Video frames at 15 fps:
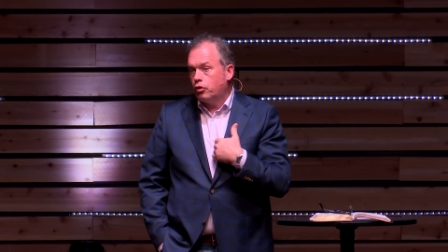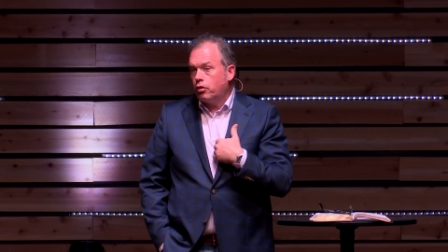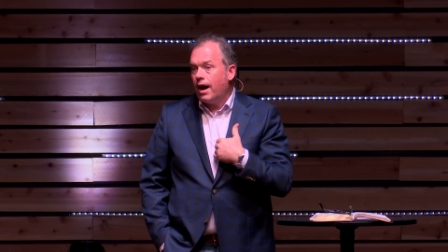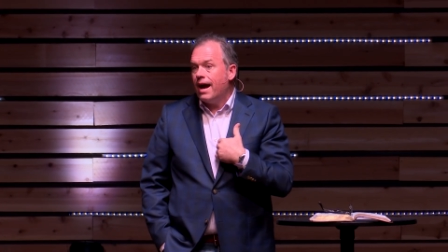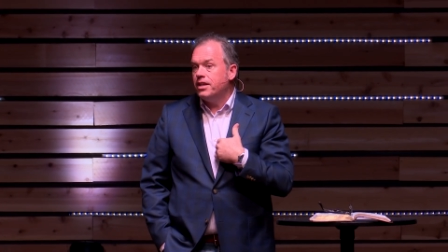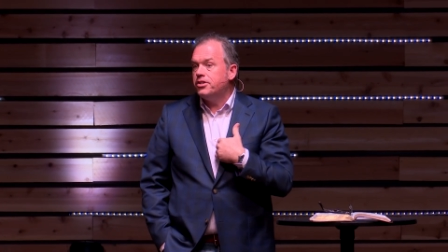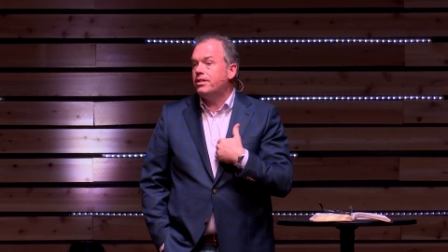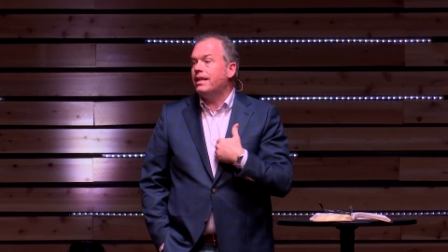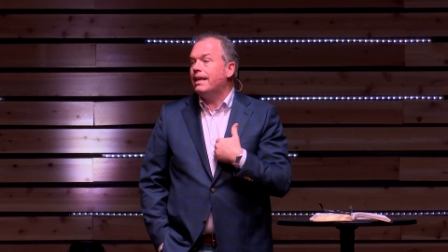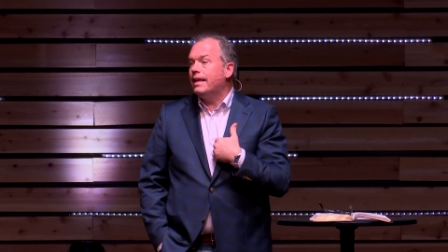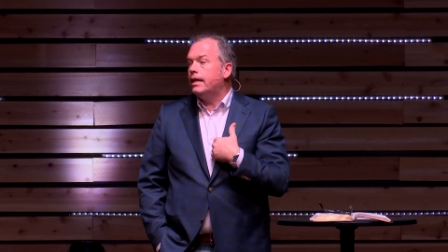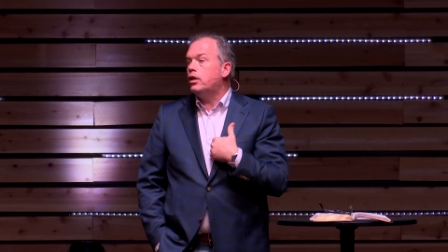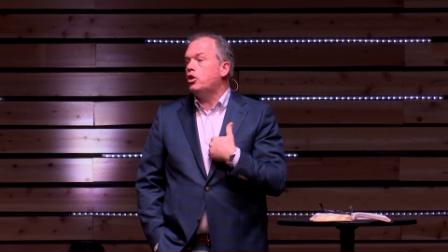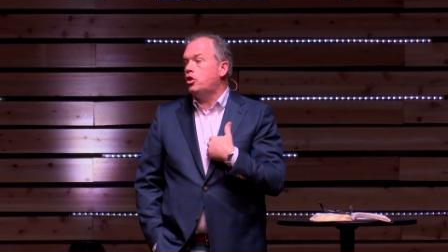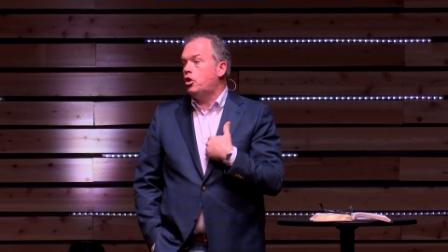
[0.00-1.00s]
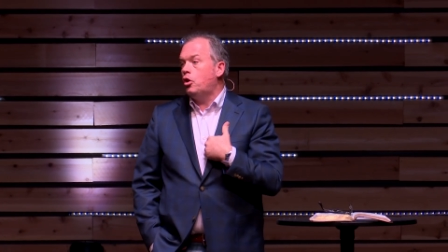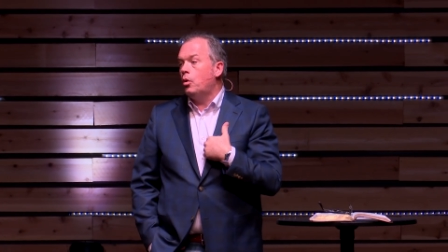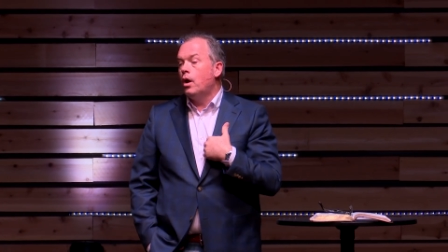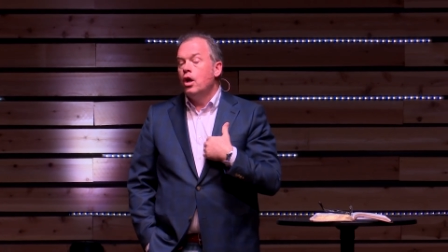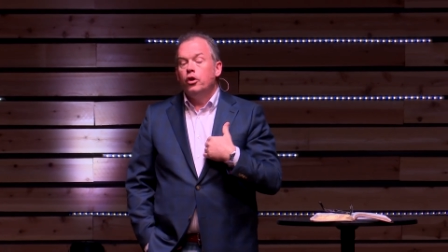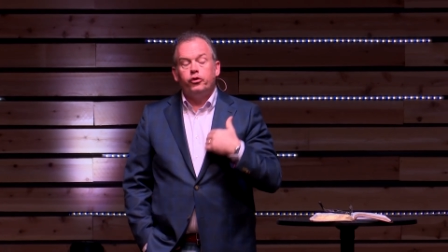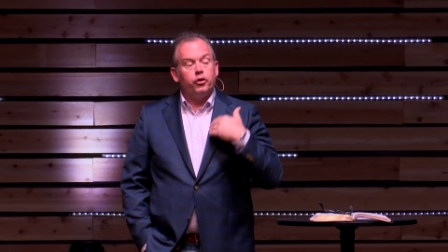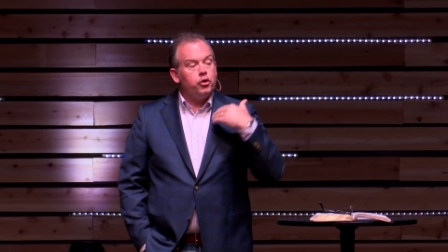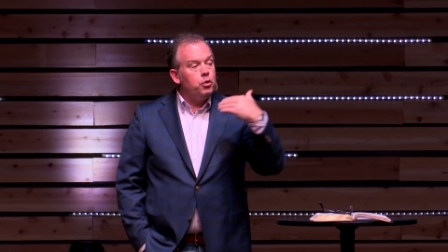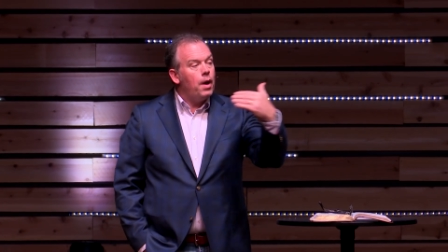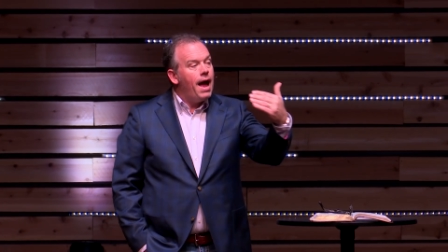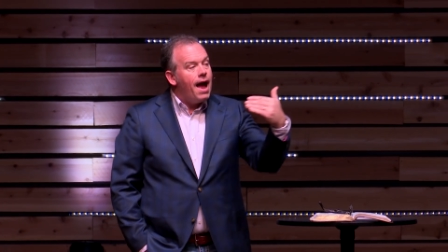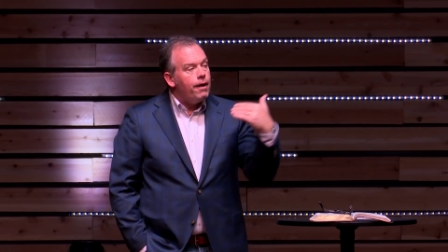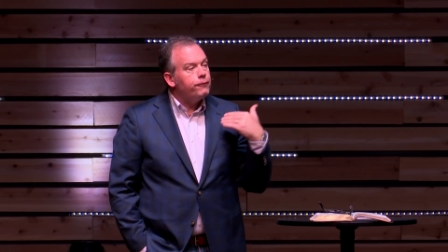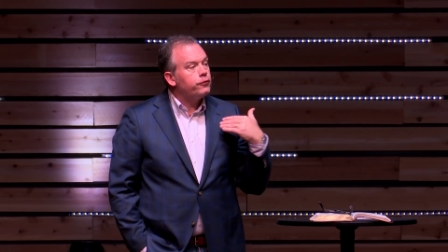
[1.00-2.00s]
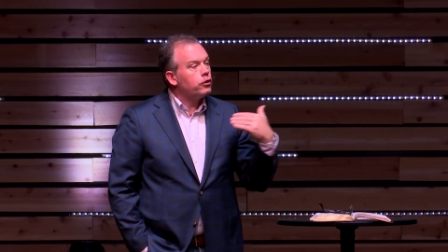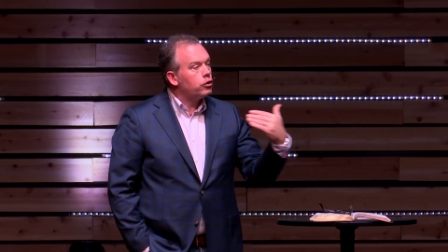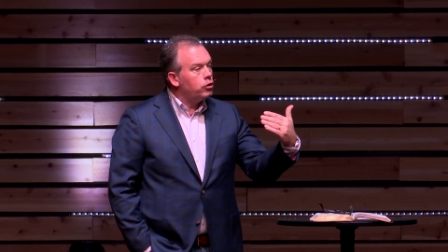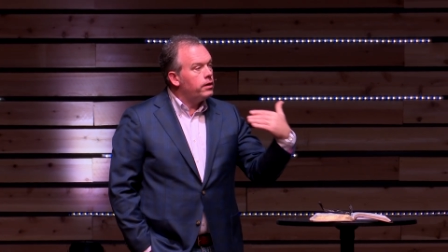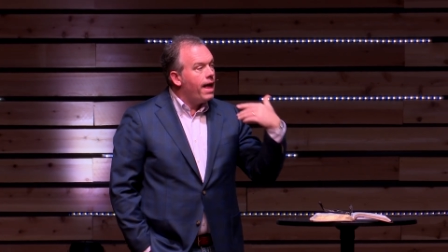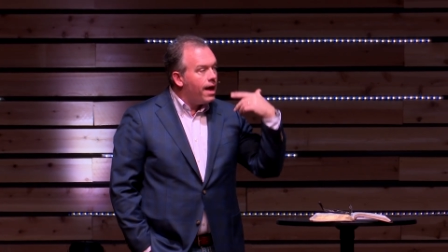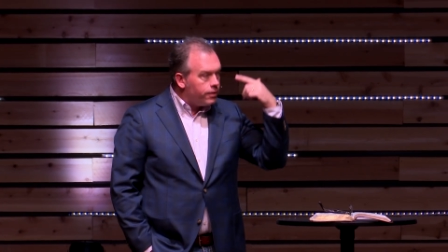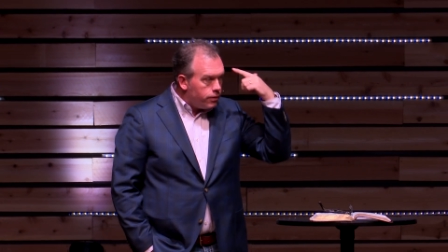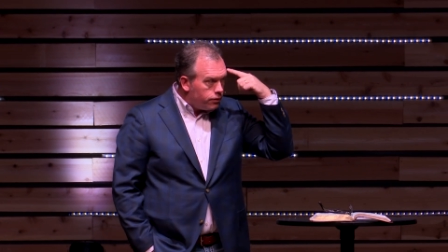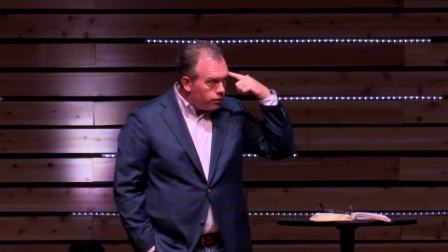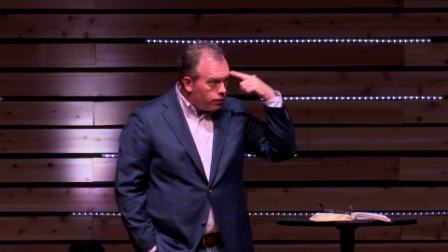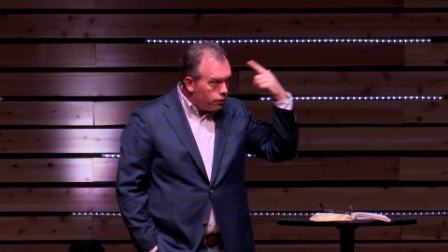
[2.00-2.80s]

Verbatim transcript: Christ in you. So you have to learn how to,